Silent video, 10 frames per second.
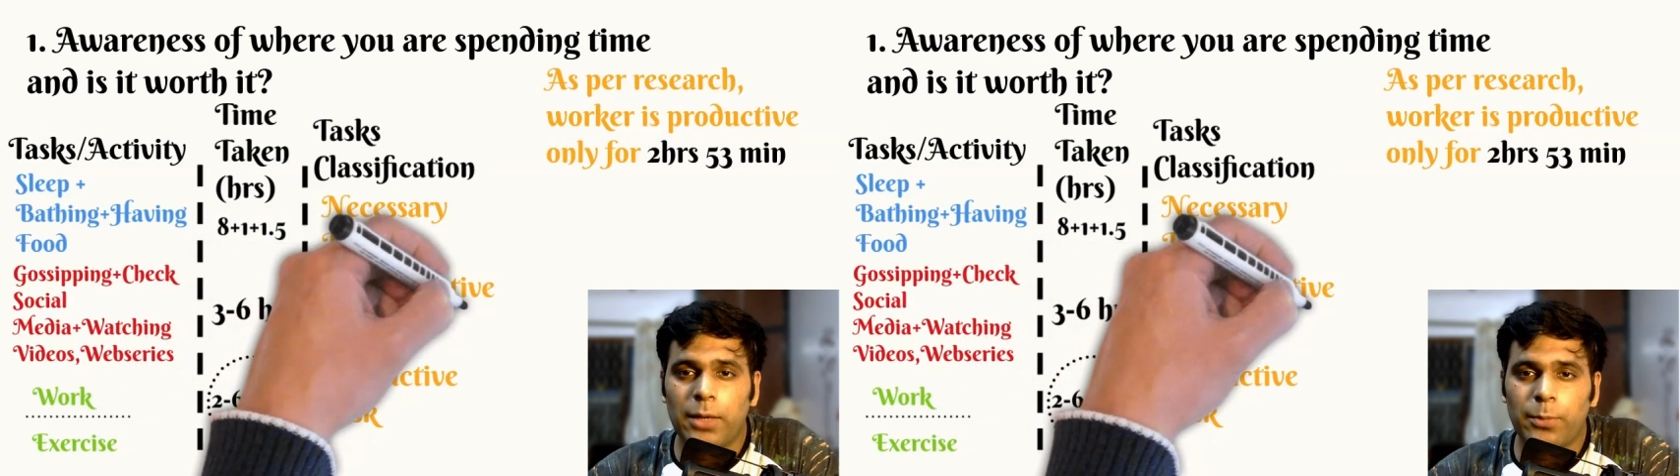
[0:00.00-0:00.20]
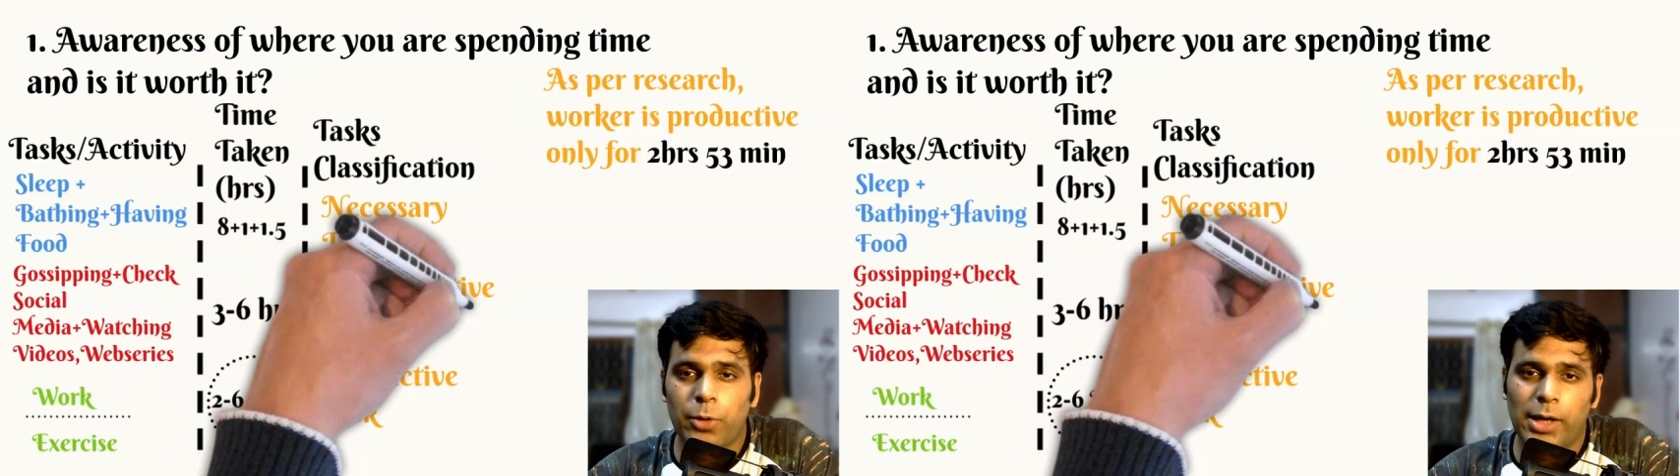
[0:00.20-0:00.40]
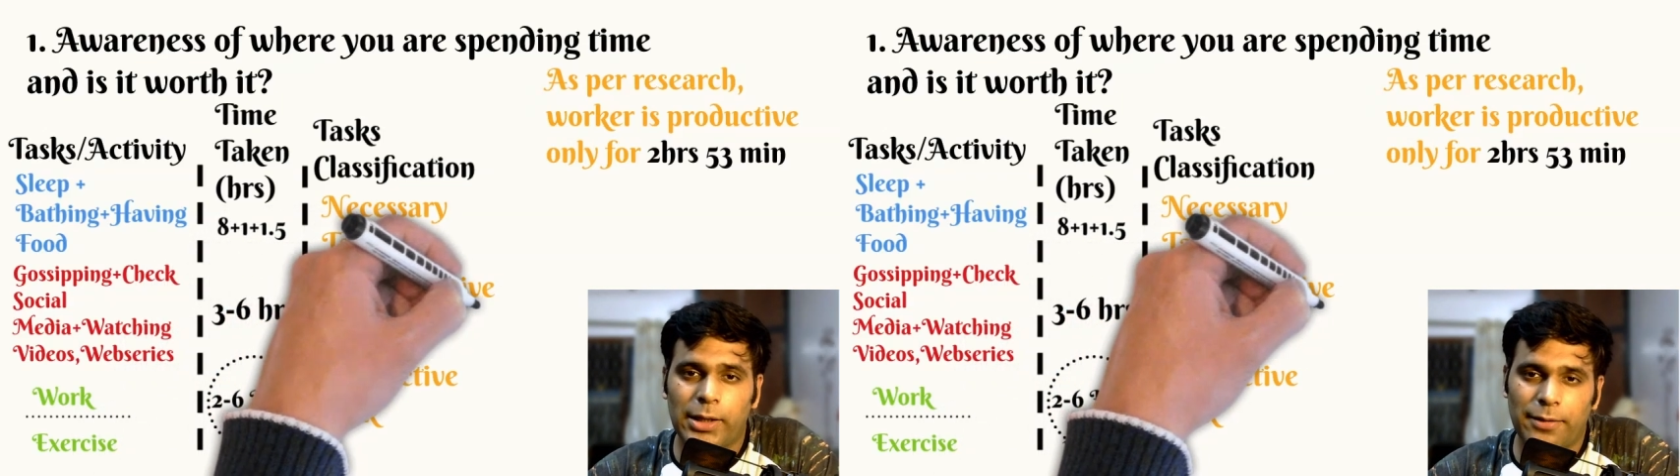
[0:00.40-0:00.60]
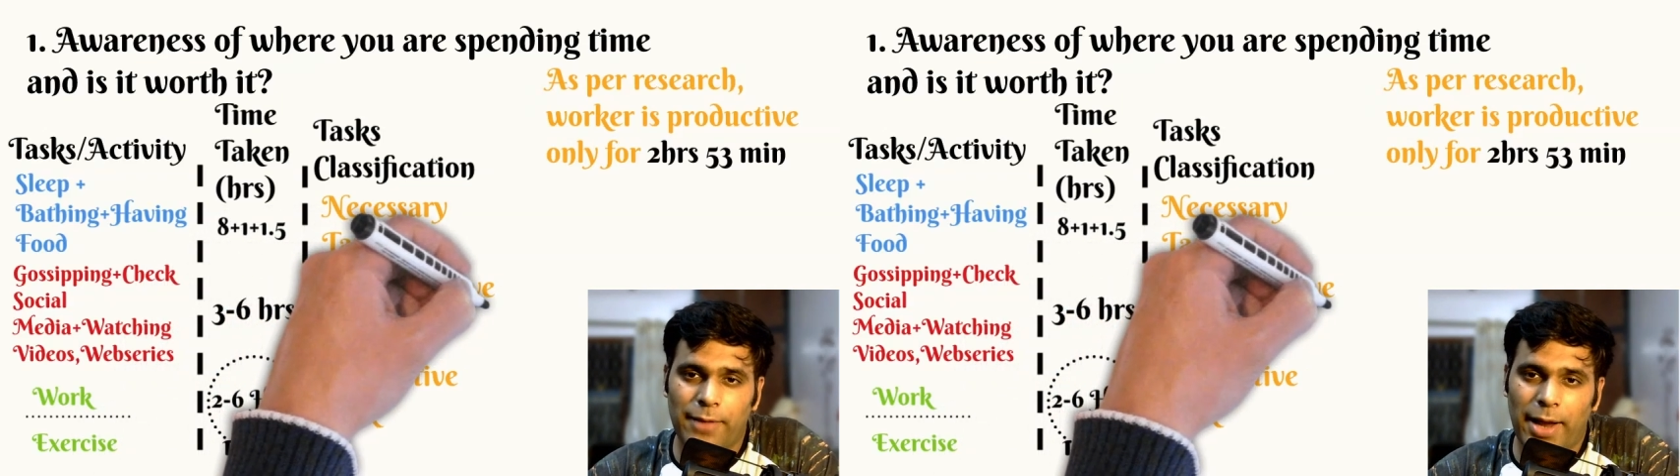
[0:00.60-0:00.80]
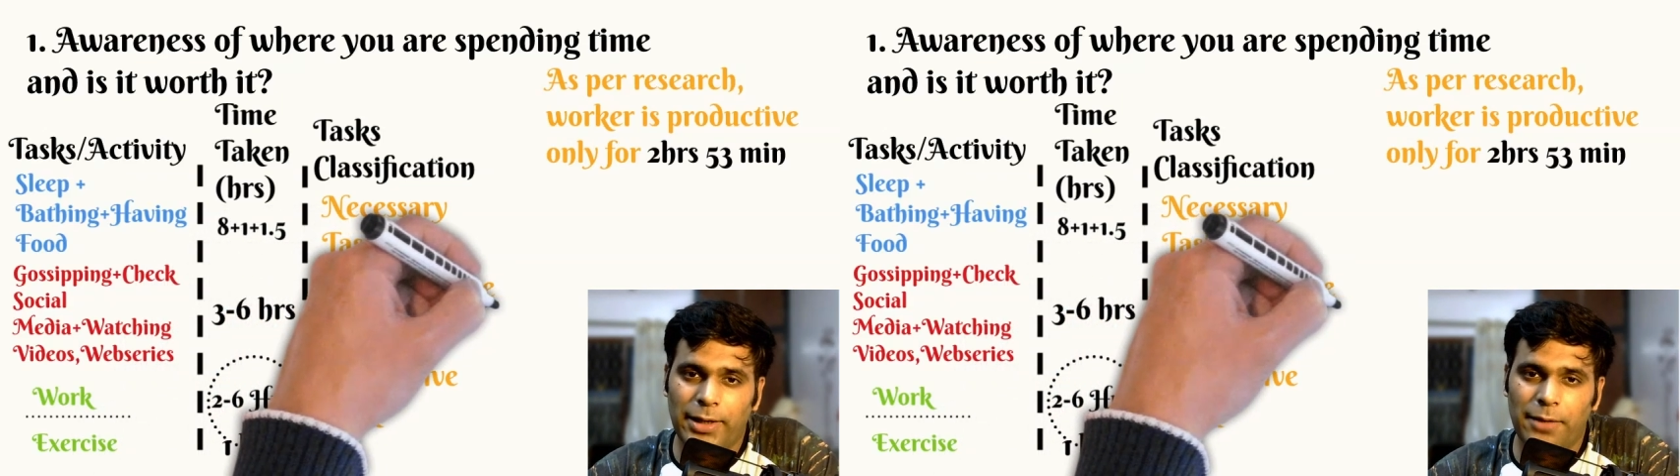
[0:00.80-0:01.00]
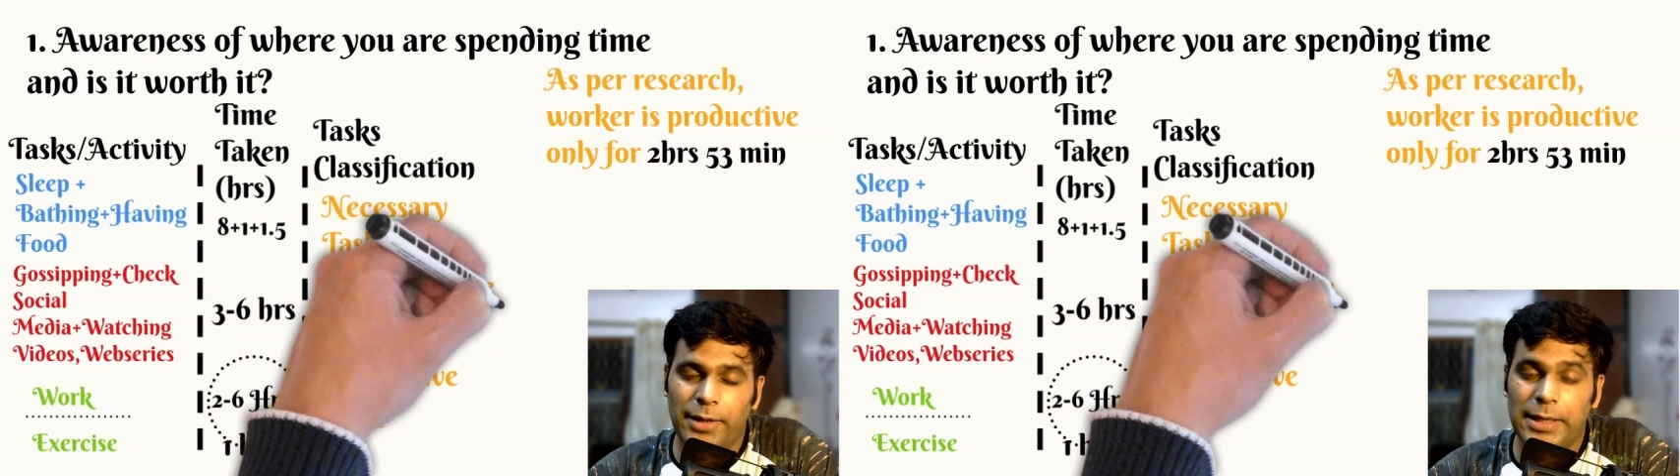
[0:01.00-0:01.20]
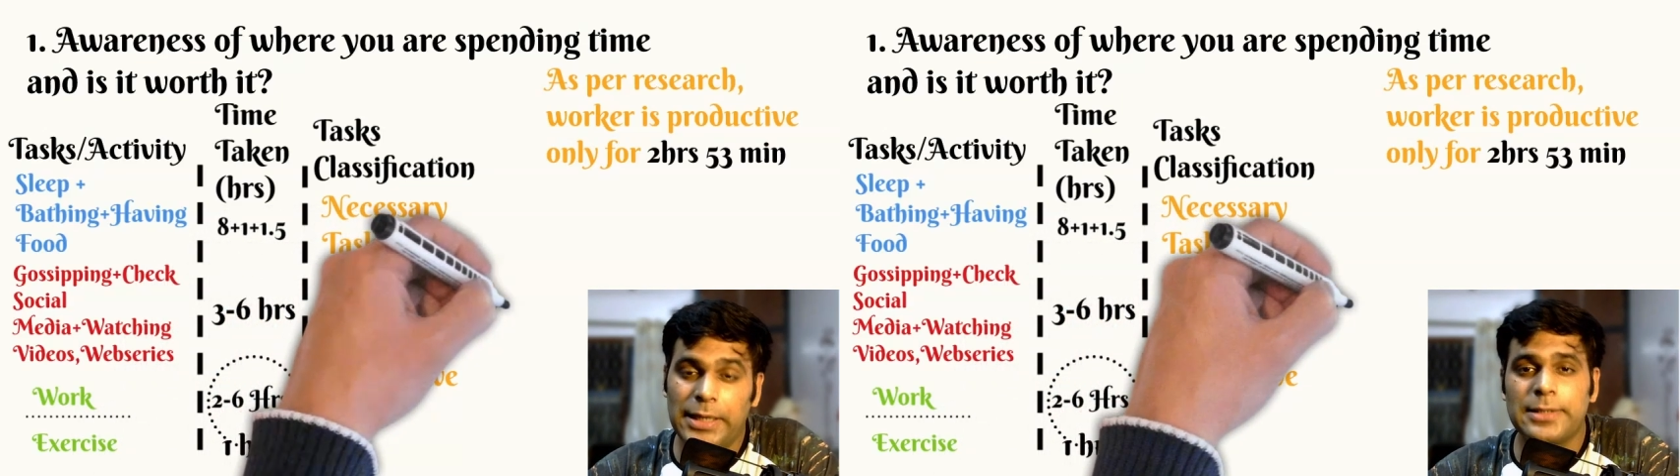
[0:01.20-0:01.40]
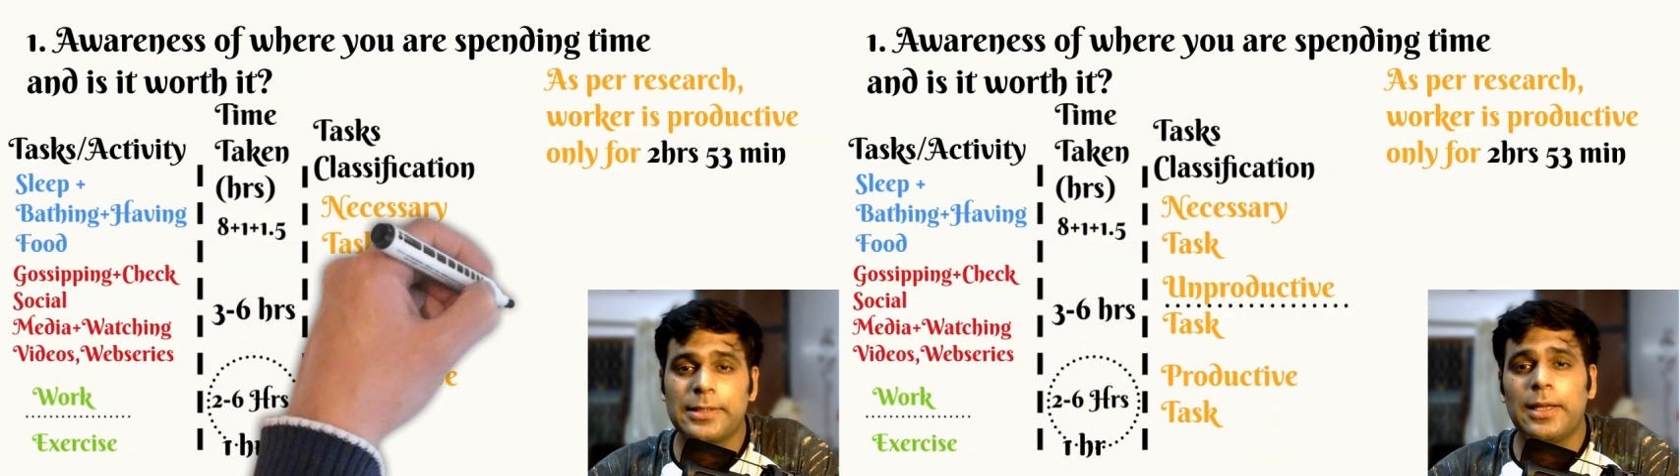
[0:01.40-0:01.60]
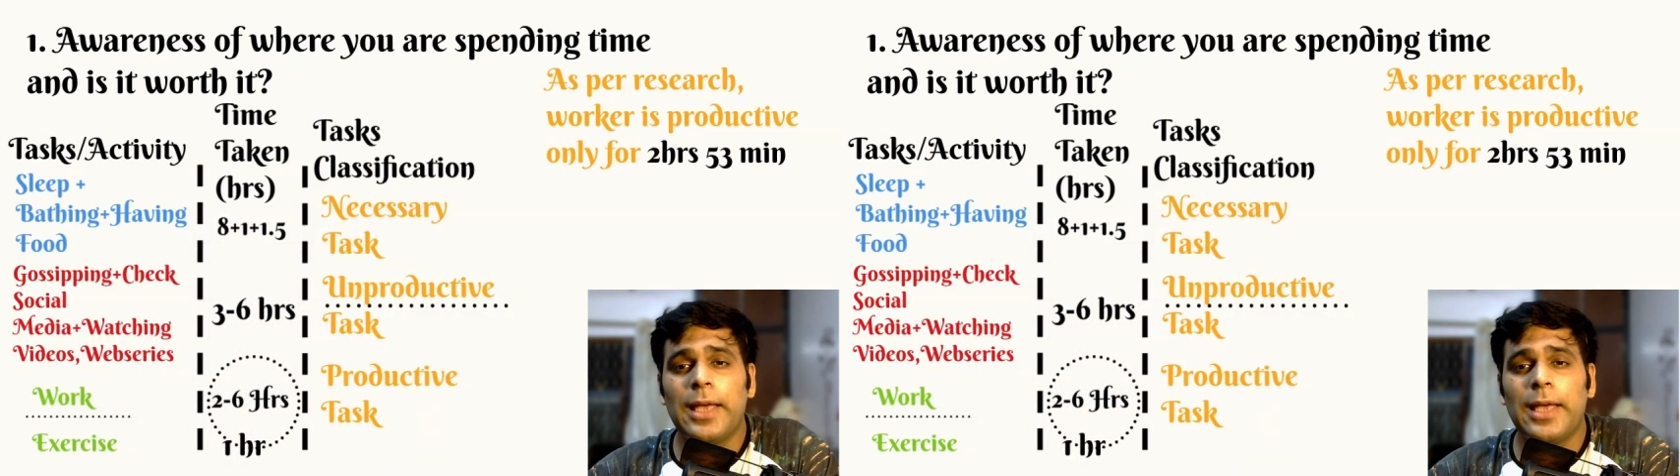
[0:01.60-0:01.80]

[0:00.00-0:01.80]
unproductive activities